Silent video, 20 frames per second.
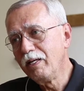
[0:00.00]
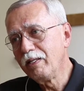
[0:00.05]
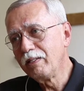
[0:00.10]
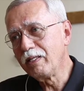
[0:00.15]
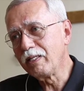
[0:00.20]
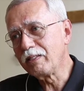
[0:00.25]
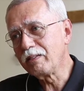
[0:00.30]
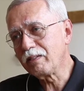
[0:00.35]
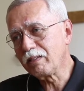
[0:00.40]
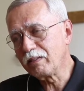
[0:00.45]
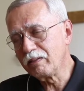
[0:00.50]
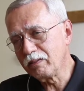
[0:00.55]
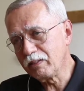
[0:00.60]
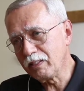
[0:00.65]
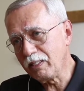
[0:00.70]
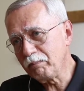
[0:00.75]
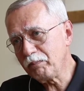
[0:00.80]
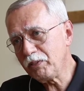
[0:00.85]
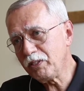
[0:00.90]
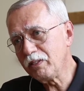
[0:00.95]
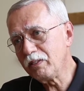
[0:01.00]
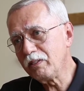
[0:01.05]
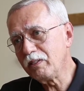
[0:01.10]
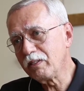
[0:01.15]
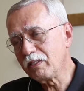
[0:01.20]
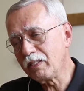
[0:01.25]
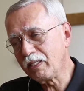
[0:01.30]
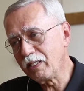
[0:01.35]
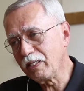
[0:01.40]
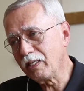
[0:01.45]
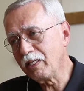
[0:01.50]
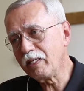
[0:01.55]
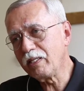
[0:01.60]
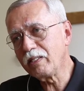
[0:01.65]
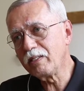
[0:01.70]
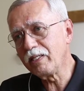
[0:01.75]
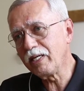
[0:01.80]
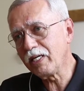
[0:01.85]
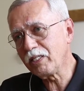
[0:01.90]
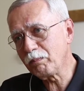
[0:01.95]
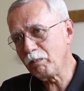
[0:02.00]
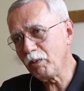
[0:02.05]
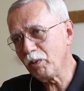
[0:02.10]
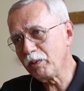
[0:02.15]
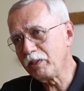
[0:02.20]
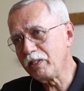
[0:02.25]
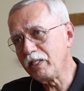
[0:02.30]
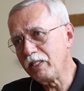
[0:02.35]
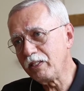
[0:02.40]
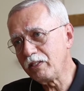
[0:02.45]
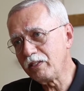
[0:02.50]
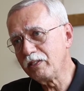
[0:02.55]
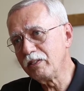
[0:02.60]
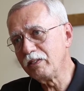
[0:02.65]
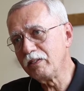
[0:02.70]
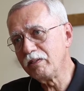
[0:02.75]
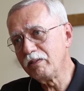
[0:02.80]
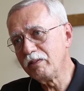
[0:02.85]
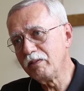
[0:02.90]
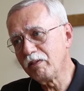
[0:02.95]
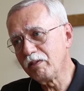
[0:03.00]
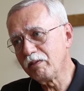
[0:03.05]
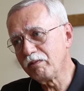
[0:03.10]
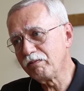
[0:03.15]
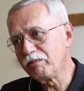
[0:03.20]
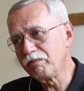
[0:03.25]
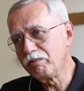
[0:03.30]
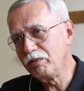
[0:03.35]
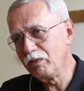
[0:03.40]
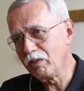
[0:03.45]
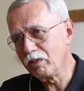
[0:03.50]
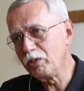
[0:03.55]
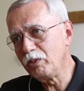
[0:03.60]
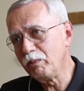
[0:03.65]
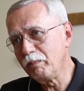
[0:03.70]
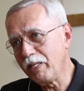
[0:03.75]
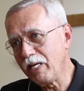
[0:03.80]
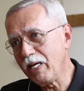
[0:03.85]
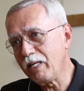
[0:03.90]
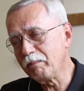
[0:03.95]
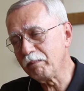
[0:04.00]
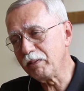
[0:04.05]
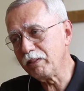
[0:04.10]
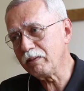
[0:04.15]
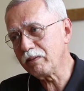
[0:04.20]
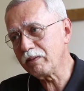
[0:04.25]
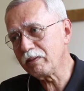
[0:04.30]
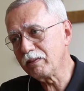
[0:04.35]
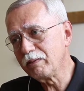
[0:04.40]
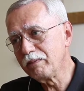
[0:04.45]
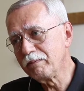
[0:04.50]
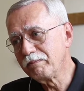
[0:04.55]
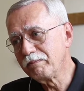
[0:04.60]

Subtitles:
that the consumption and the killing and the exploitation of non-human animals